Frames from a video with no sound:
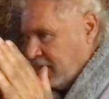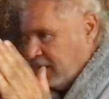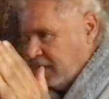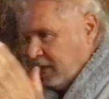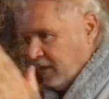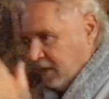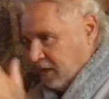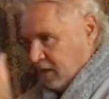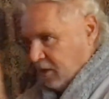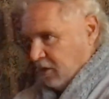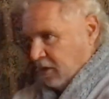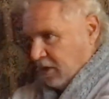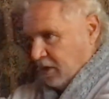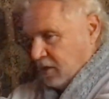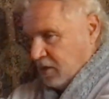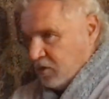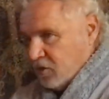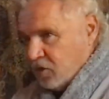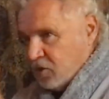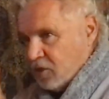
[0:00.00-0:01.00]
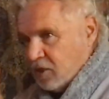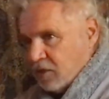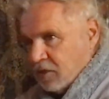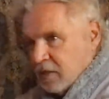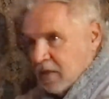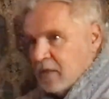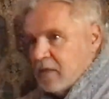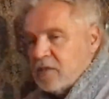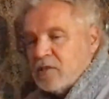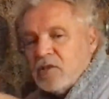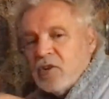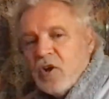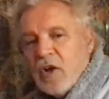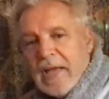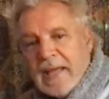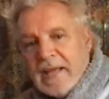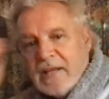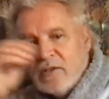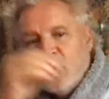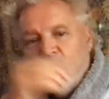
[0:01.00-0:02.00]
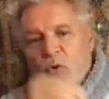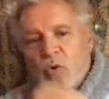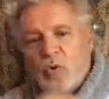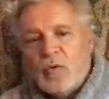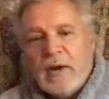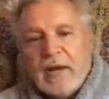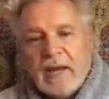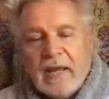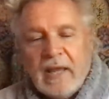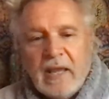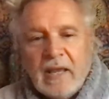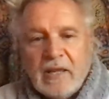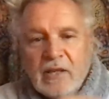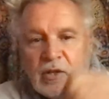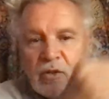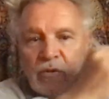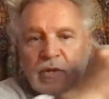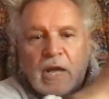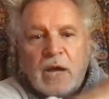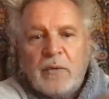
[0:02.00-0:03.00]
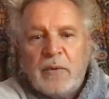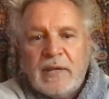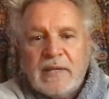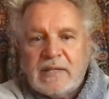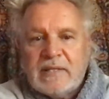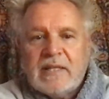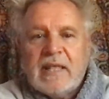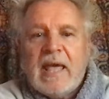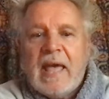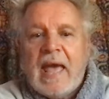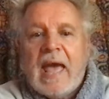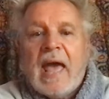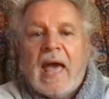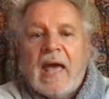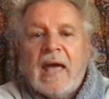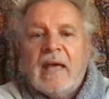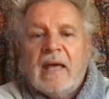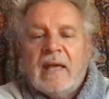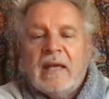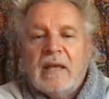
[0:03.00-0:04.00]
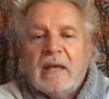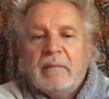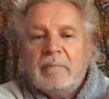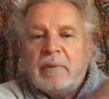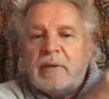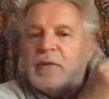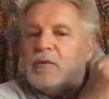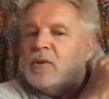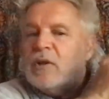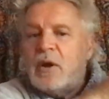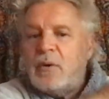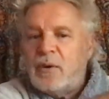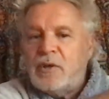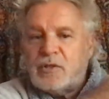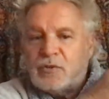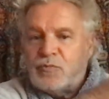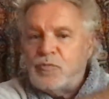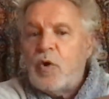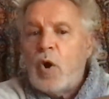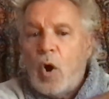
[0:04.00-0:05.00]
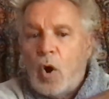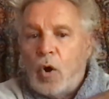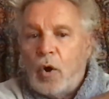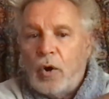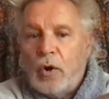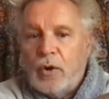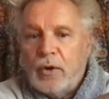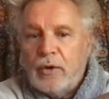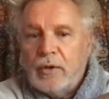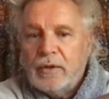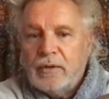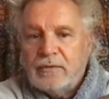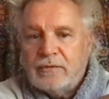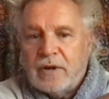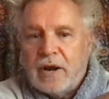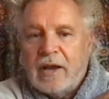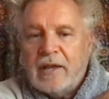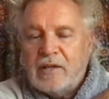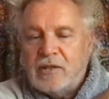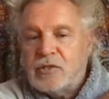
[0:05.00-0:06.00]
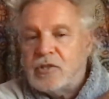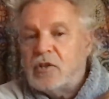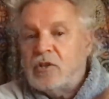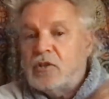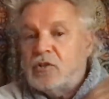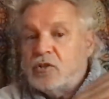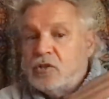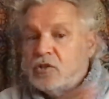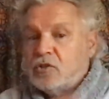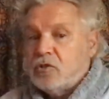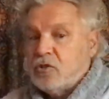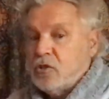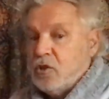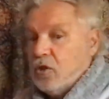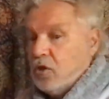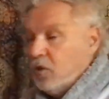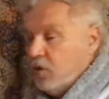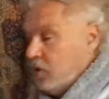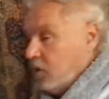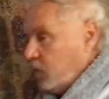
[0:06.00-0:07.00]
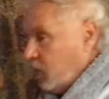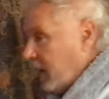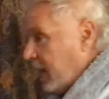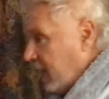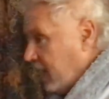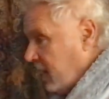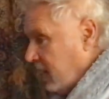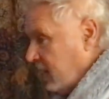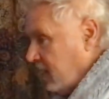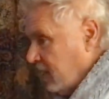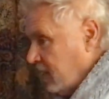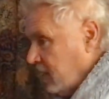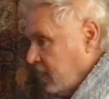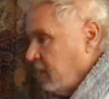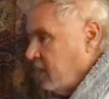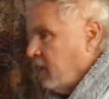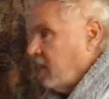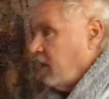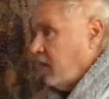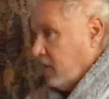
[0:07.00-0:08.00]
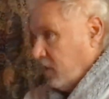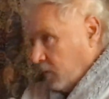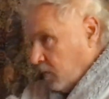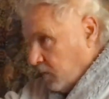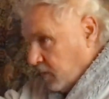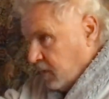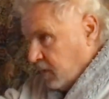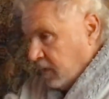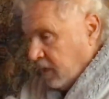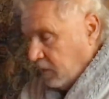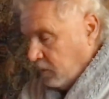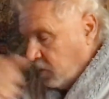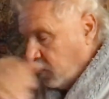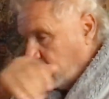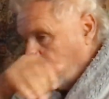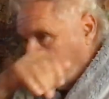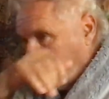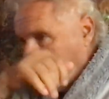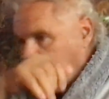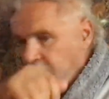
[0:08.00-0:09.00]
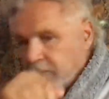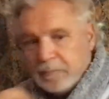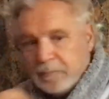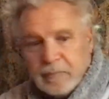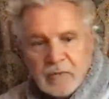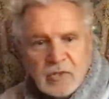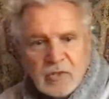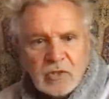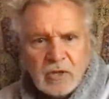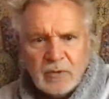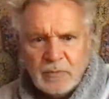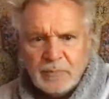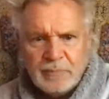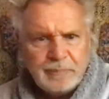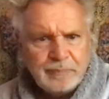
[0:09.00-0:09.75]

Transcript: you know, and it's not ignoring it. You know it's there, but you know it's wrong, right? So you just turn away and you keep walking. So